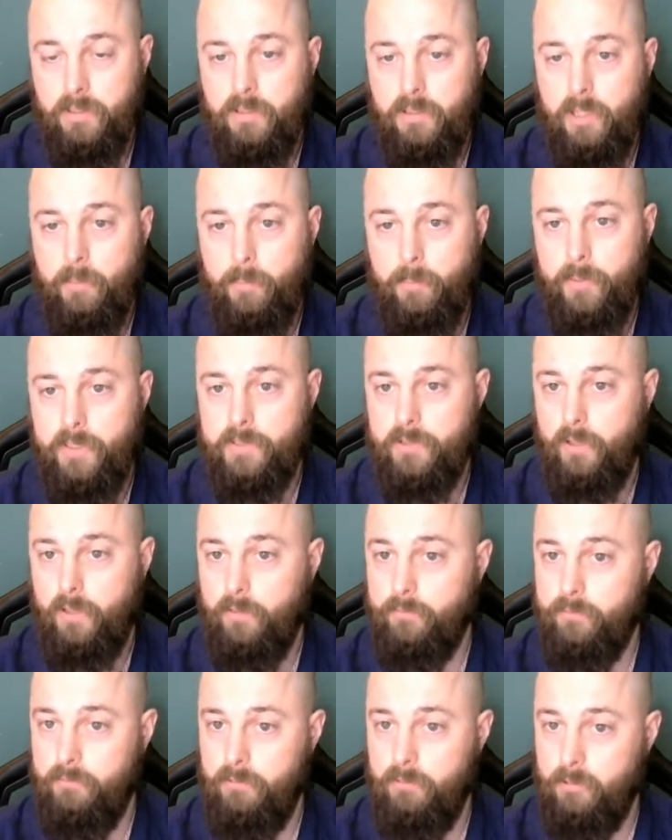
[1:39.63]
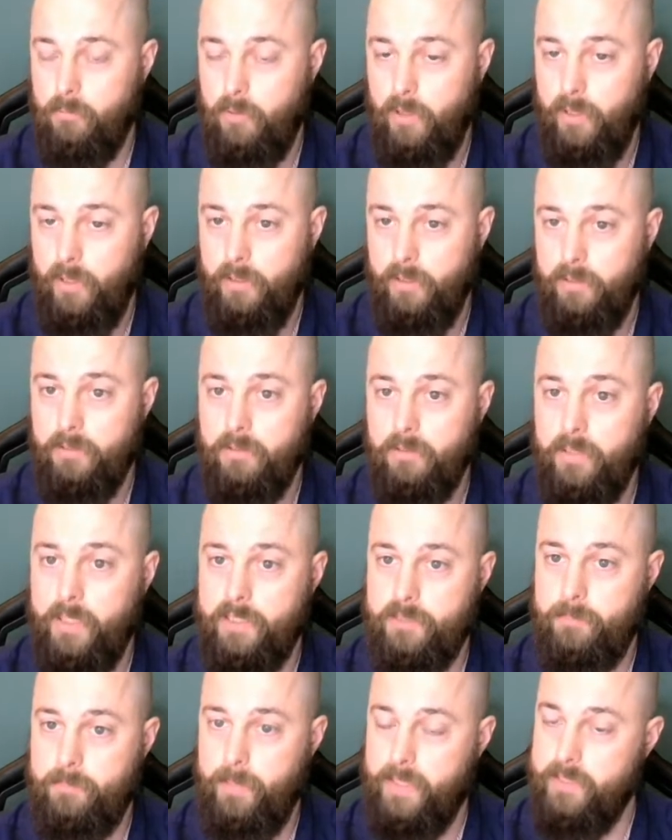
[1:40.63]
companies often require
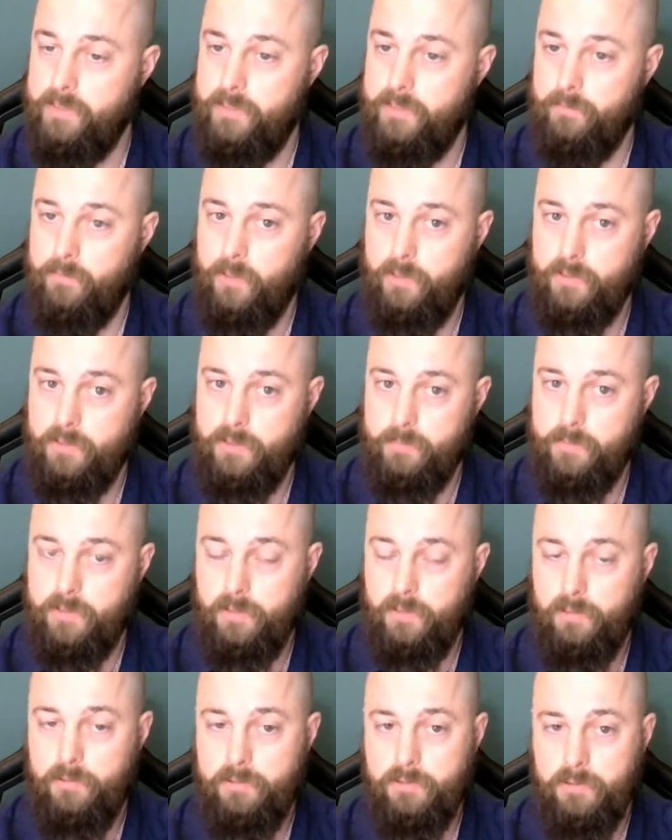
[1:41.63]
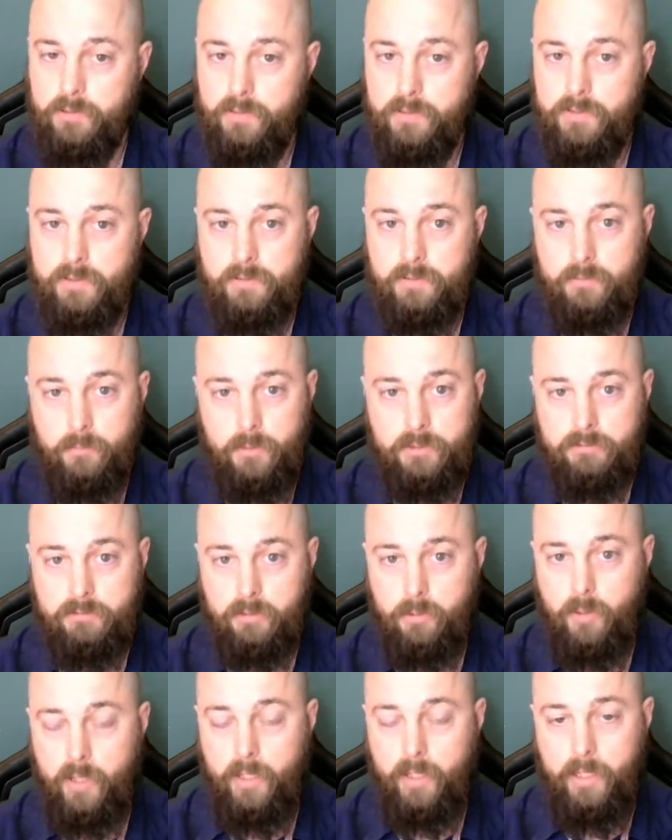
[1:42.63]
expensive custom solutions, which
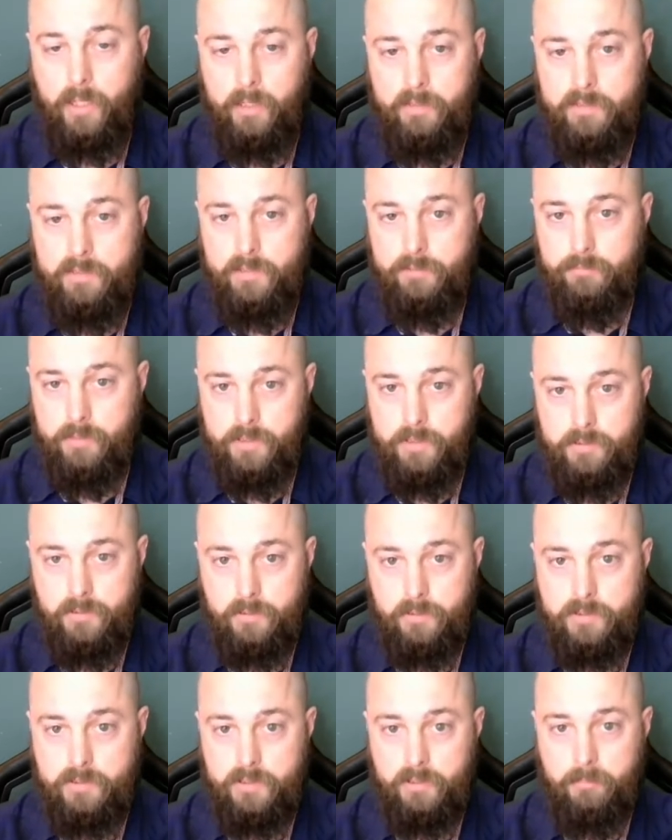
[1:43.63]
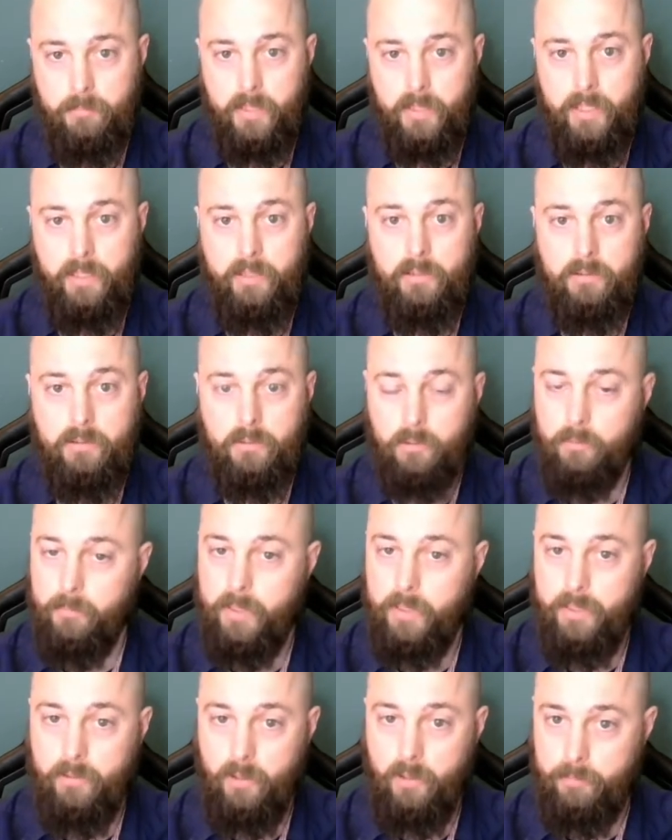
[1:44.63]
require IT resource that may or
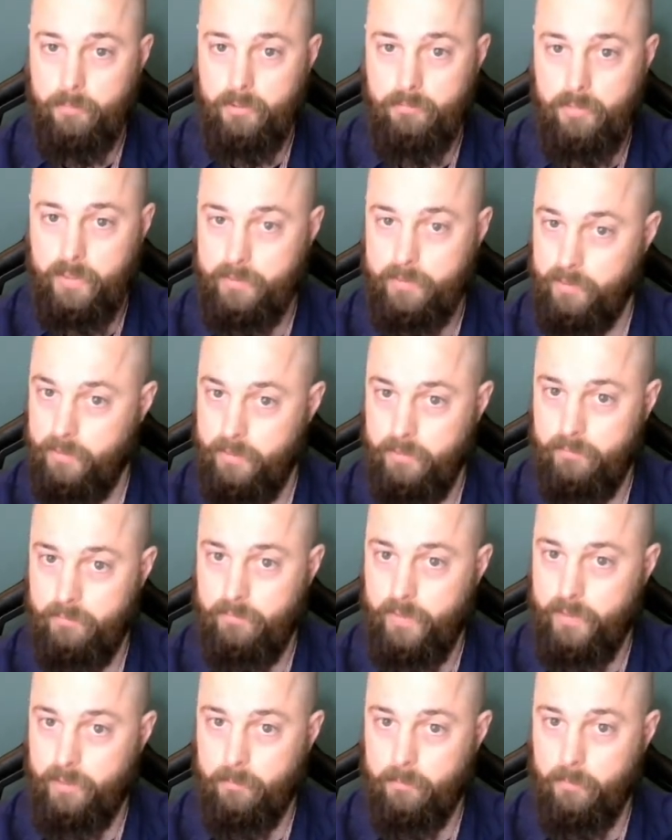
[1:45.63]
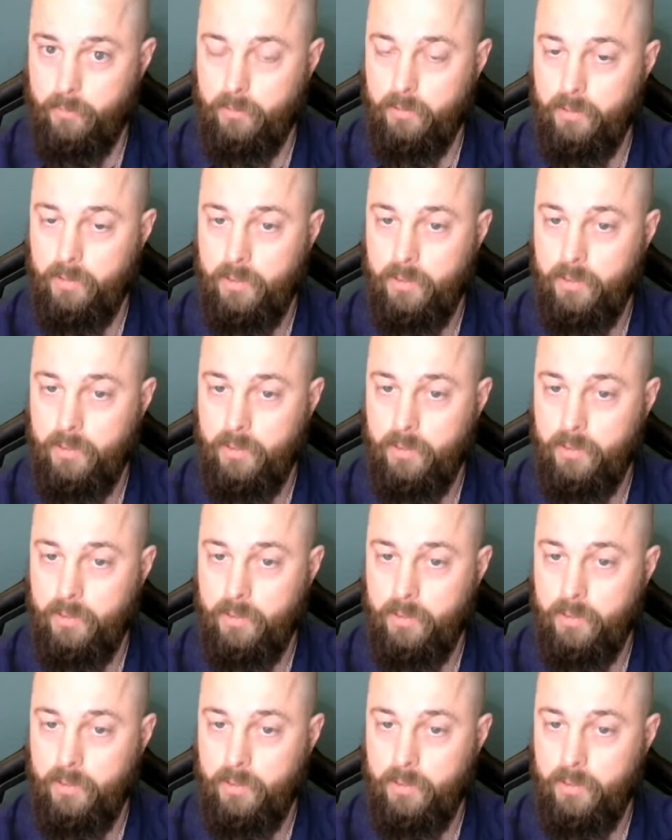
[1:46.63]
may not be readily available